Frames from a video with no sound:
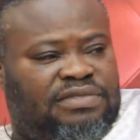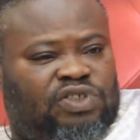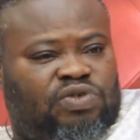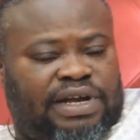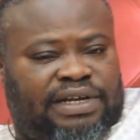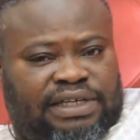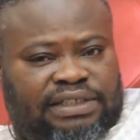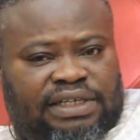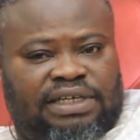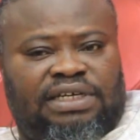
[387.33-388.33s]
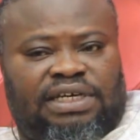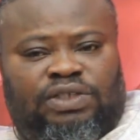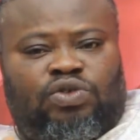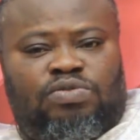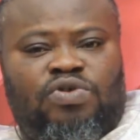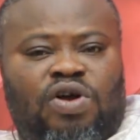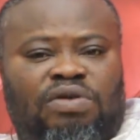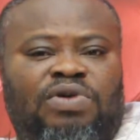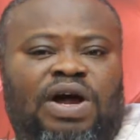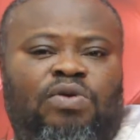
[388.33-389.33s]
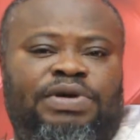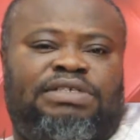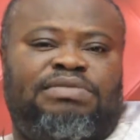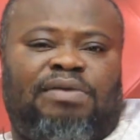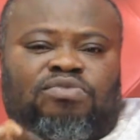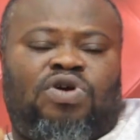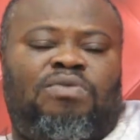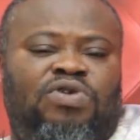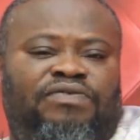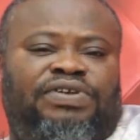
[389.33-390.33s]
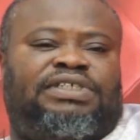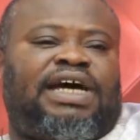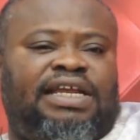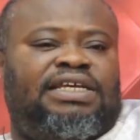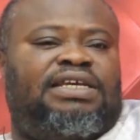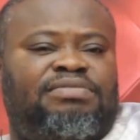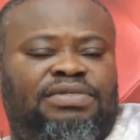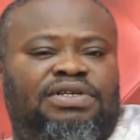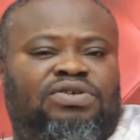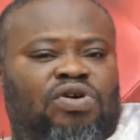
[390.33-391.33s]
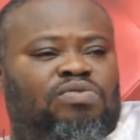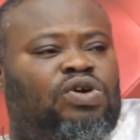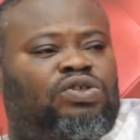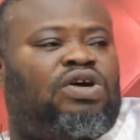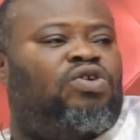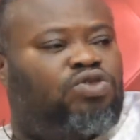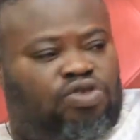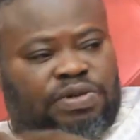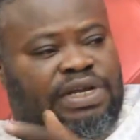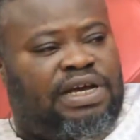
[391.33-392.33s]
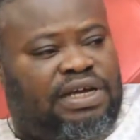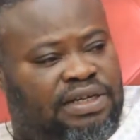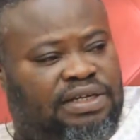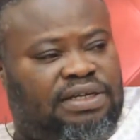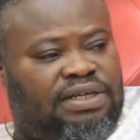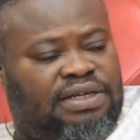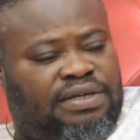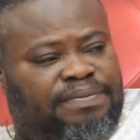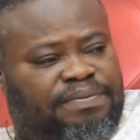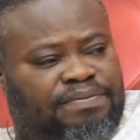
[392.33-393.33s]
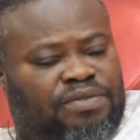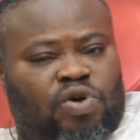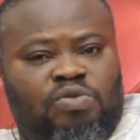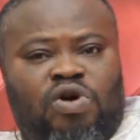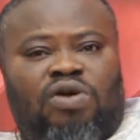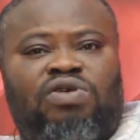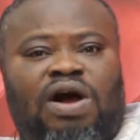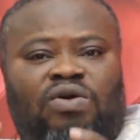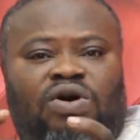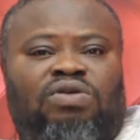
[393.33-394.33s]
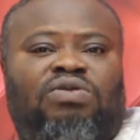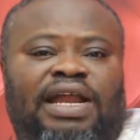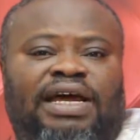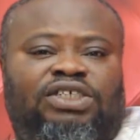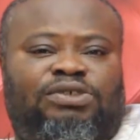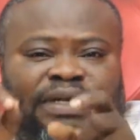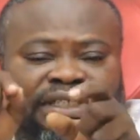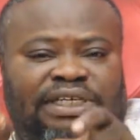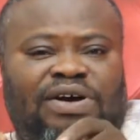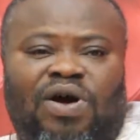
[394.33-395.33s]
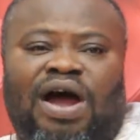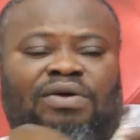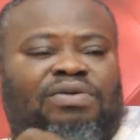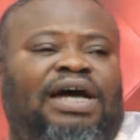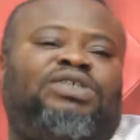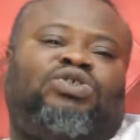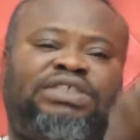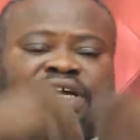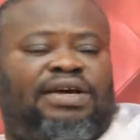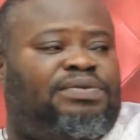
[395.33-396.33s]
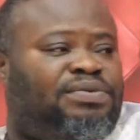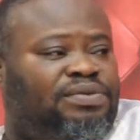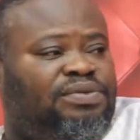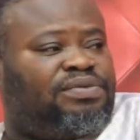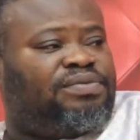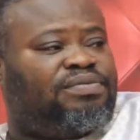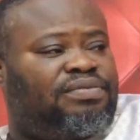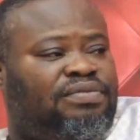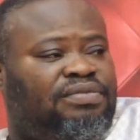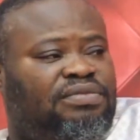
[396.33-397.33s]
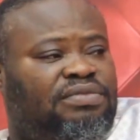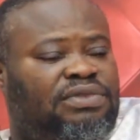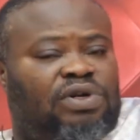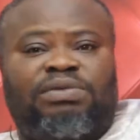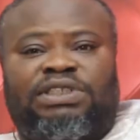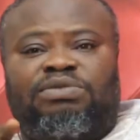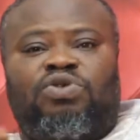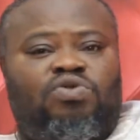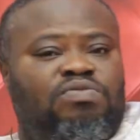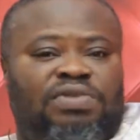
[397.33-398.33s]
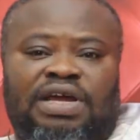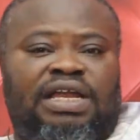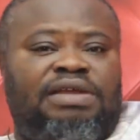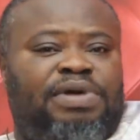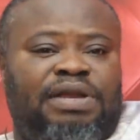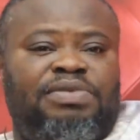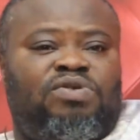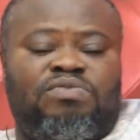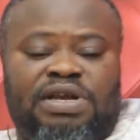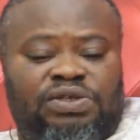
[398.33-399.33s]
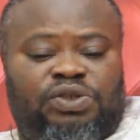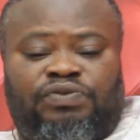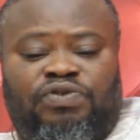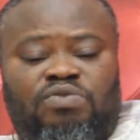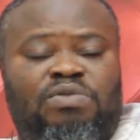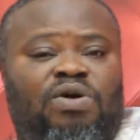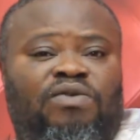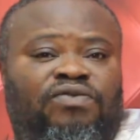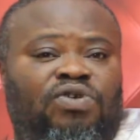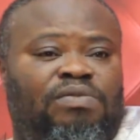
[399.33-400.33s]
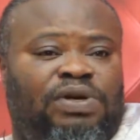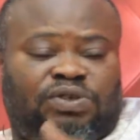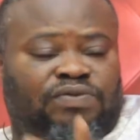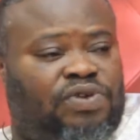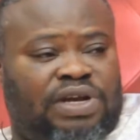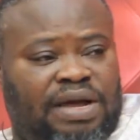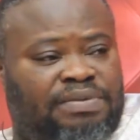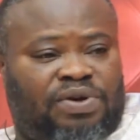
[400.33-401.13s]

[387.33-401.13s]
So I can say, and to boo on a man, obey to my boam with his adinum, or was our own to me yet. Or boo a crowd corner one now spread an hour half cross or channel. Only to be coon and penny be committing to folk my confook myself for that.